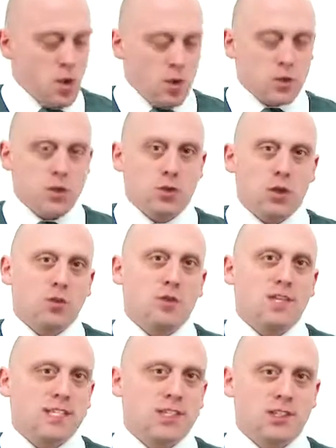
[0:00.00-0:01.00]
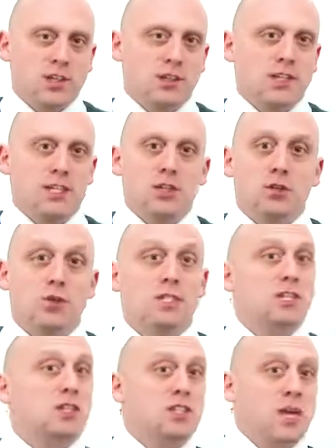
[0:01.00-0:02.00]
So you don't necessarily need to do a
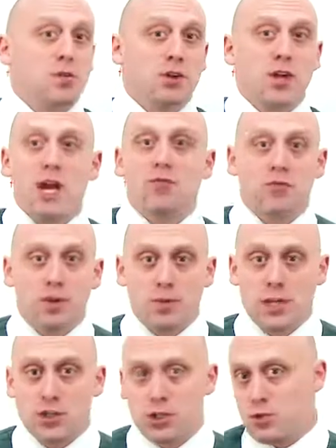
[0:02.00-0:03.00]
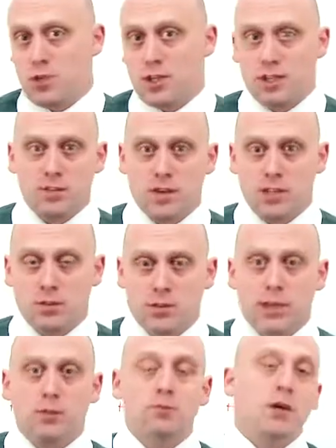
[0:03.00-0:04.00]
tilt table on every patient you think is vasovagal.